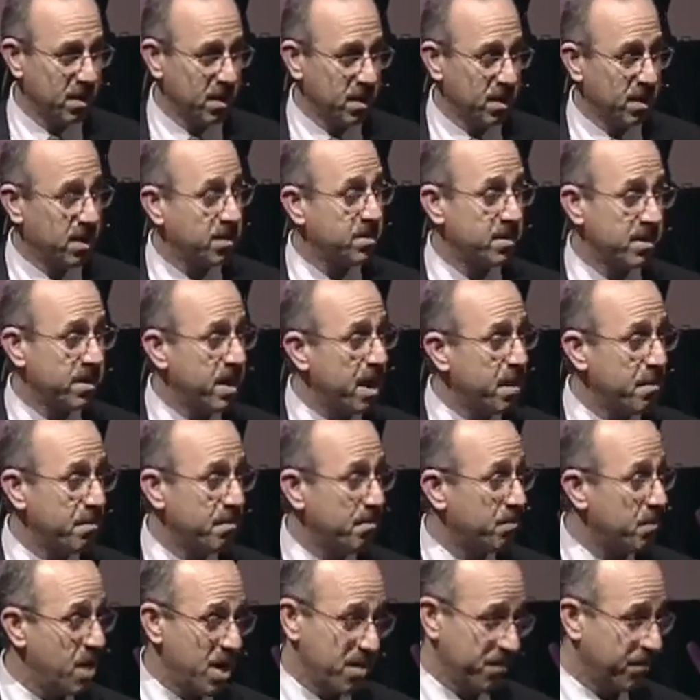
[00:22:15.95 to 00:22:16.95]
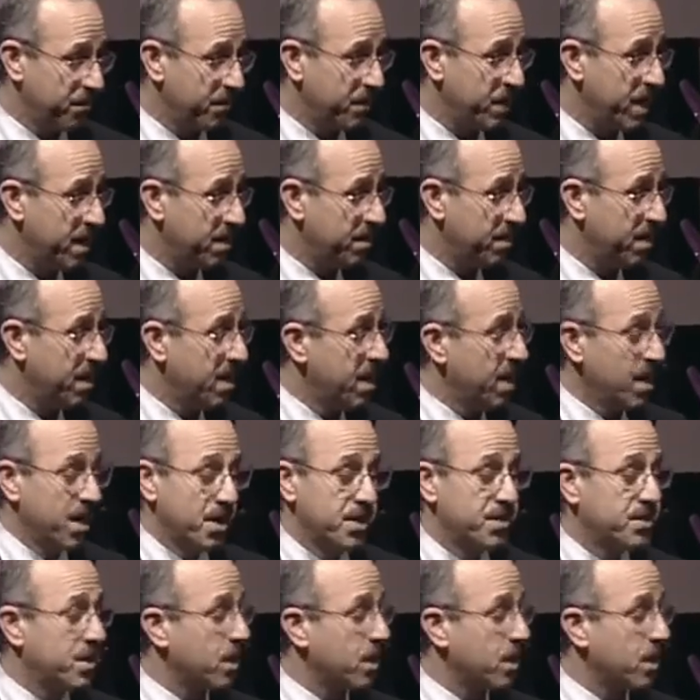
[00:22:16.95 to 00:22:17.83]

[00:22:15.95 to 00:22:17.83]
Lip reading: Islam, my friend, is